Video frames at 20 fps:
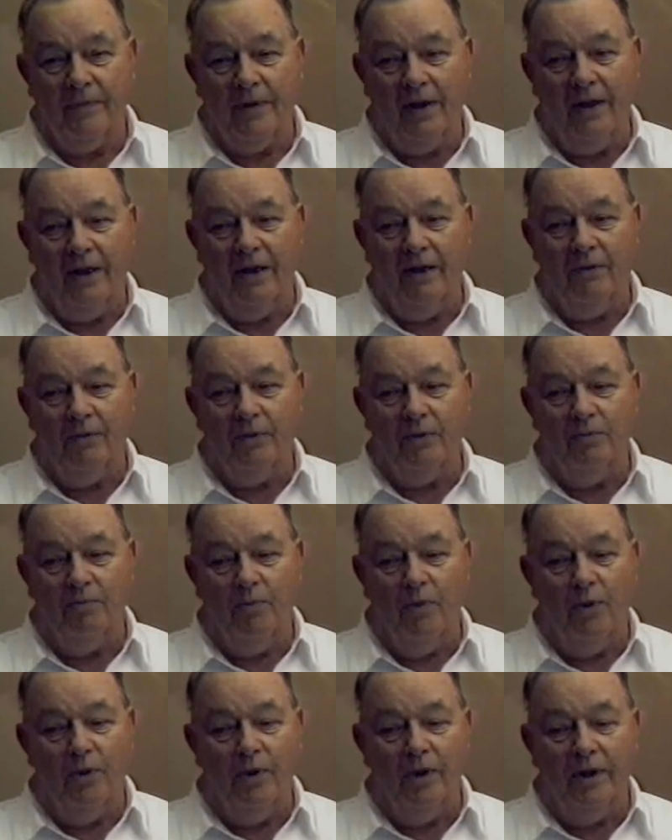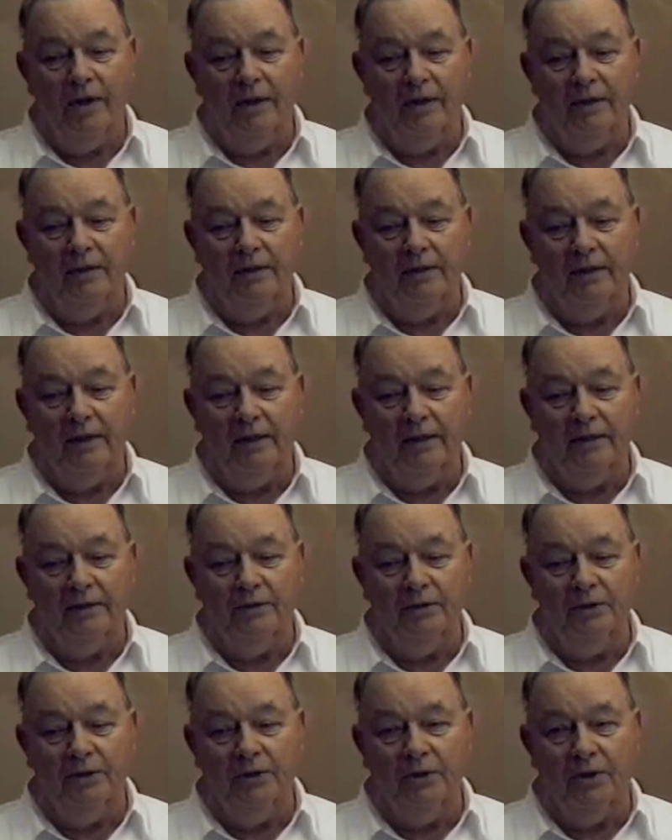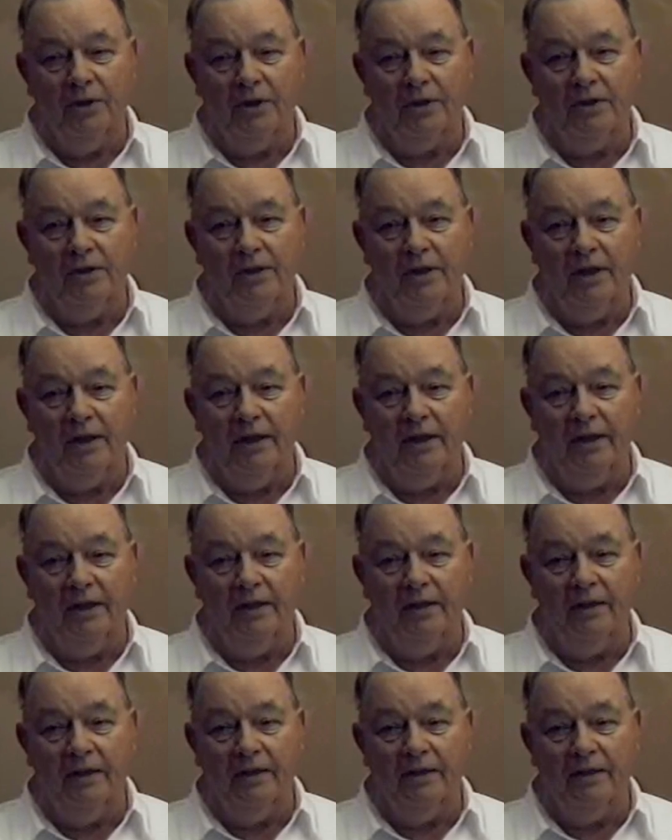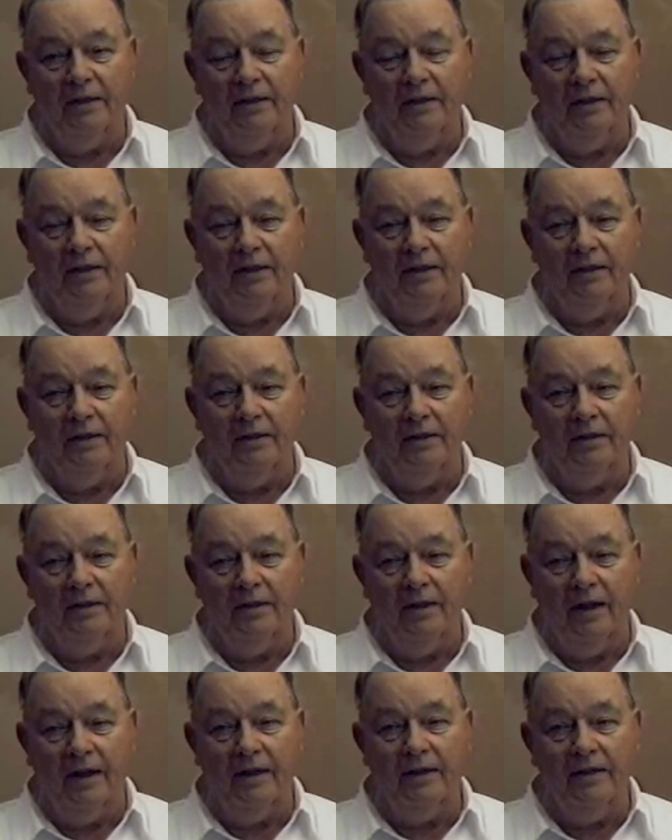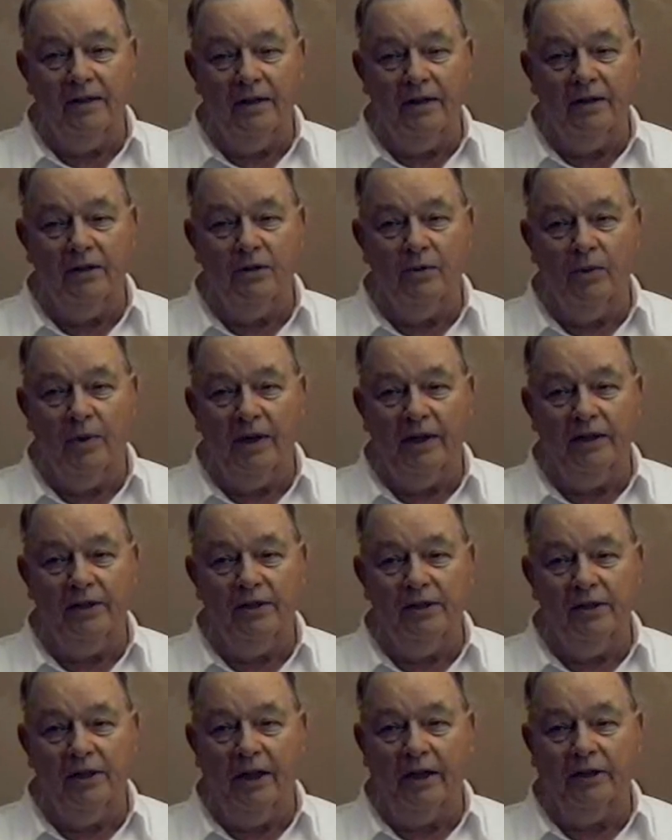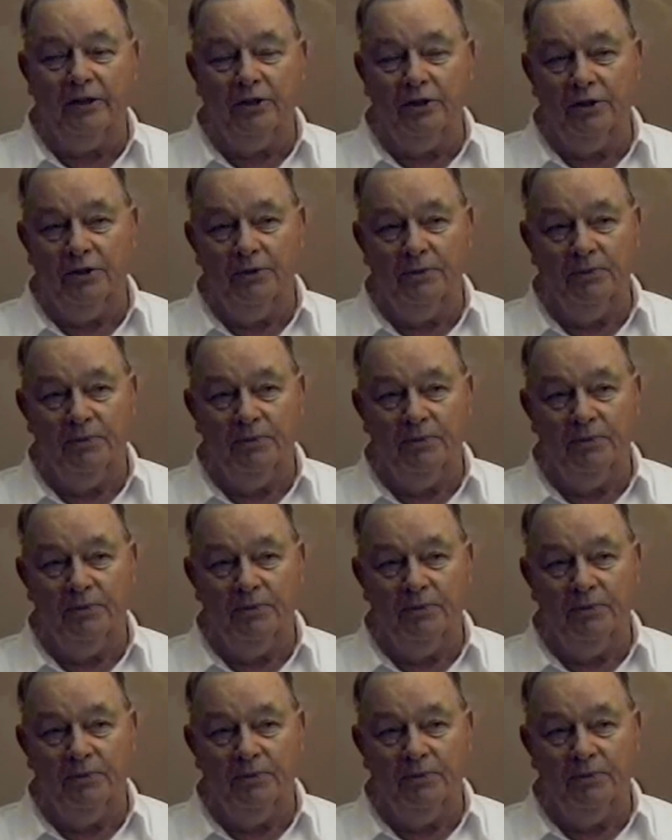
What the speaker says: I was born in New York City in 1926.